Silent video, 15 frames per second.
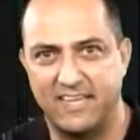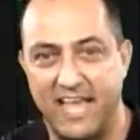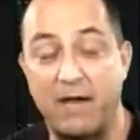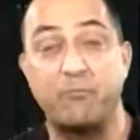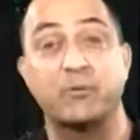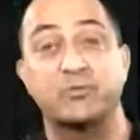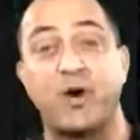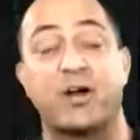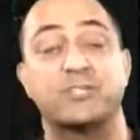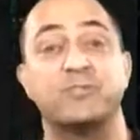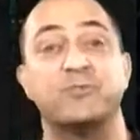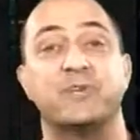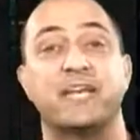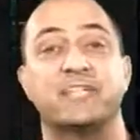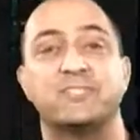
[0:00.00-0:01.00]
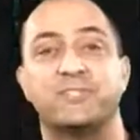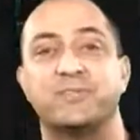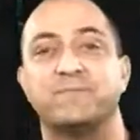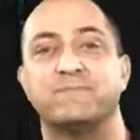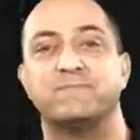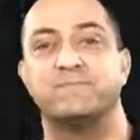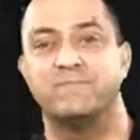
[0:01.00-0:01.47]
and we'll talk to you again soon.
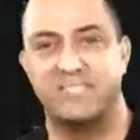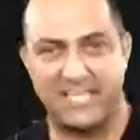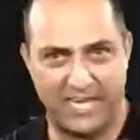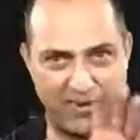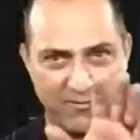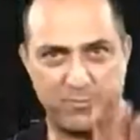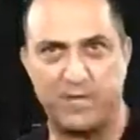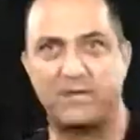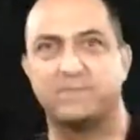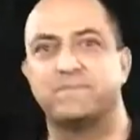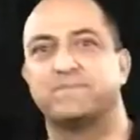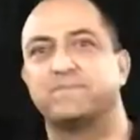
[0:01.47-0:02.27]
Take care, everybody.